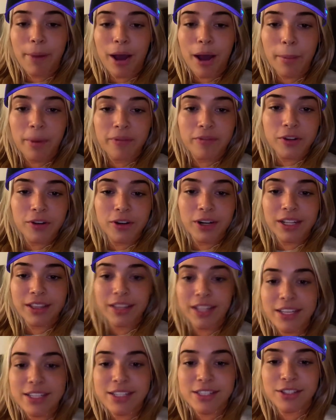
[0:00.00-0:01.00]
Mom, if you're
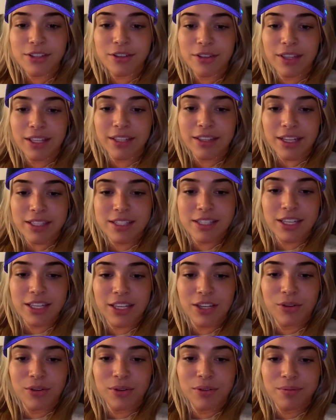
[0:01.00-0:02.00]
in this, do you think that's
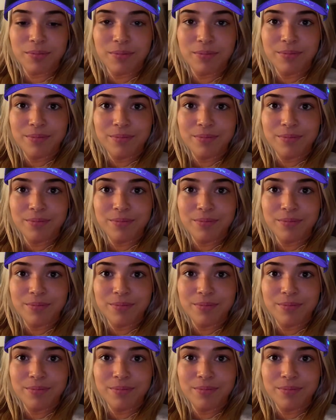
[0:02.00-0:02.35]
cute?